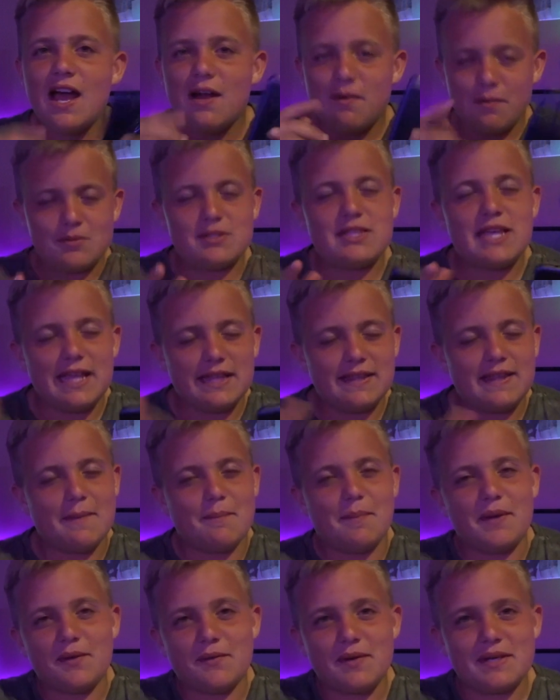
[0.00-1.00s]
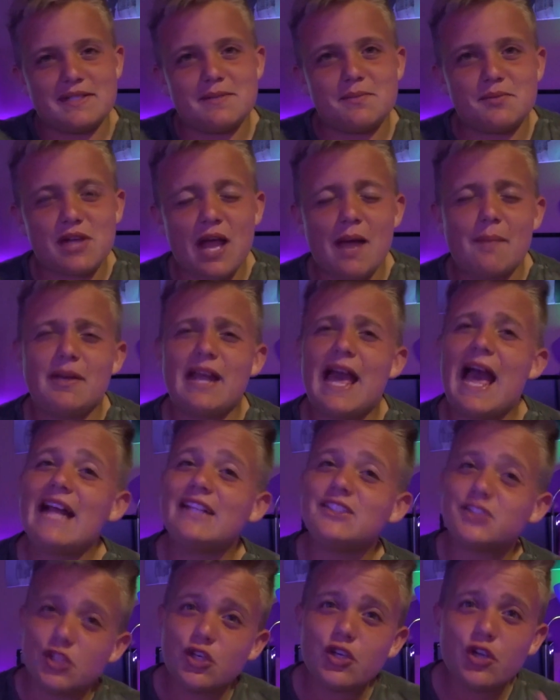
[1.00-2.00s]
remember to hit that big red subscribe
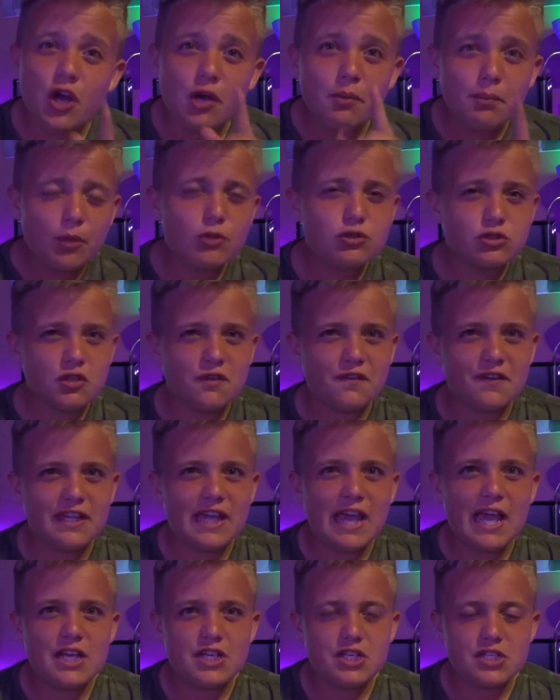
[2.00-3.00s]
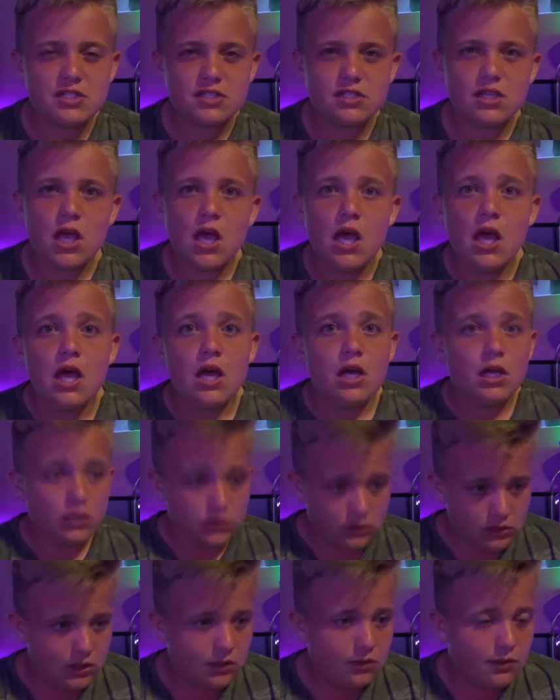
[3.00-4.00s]
and turn on post notifications
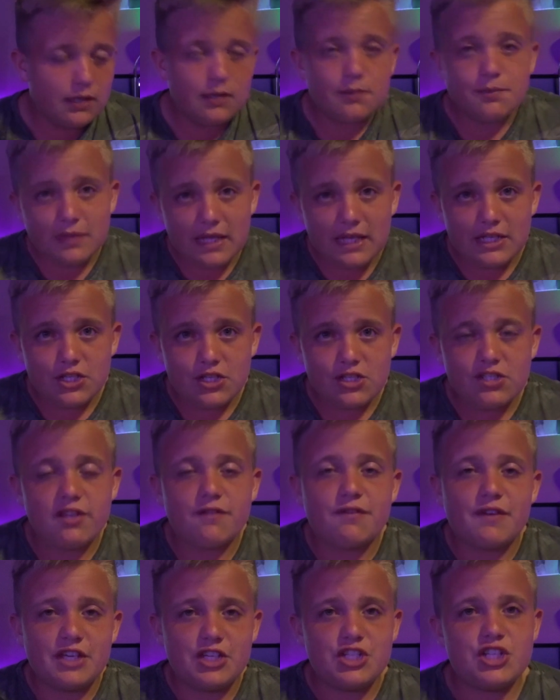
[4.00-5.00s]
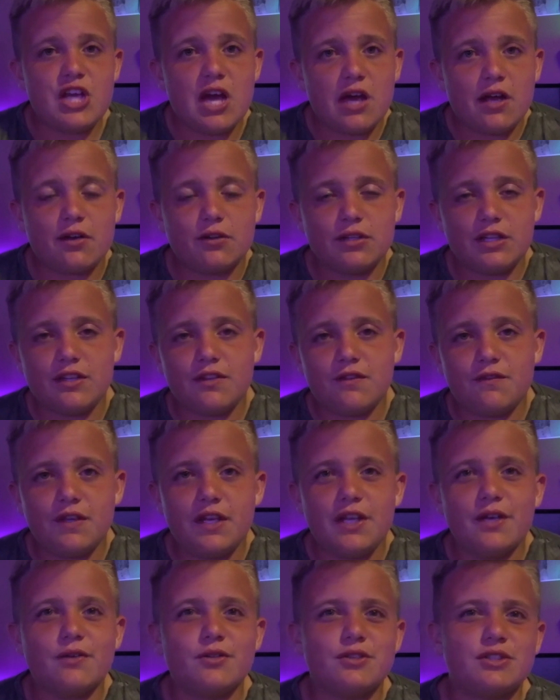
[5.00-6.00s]
to um, get yourself a shout out in the
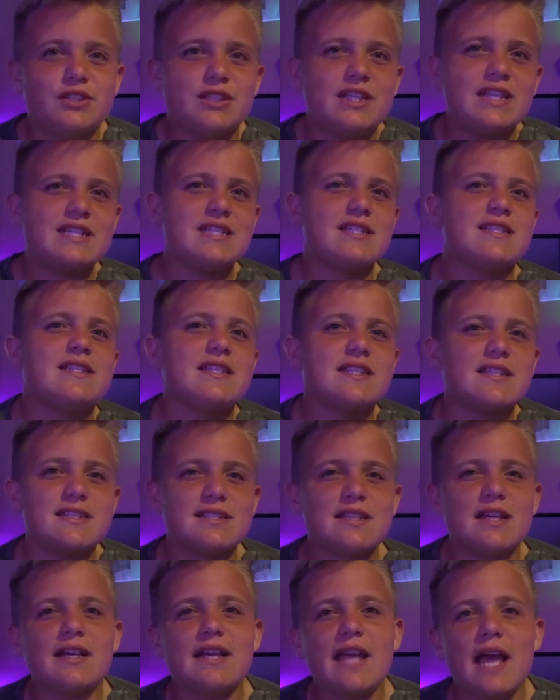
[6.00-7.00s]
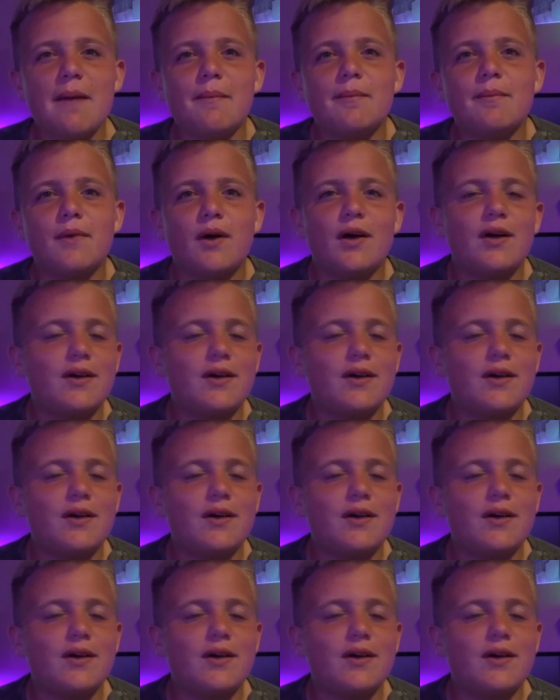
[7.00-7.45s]
videos. This Sunday, I'm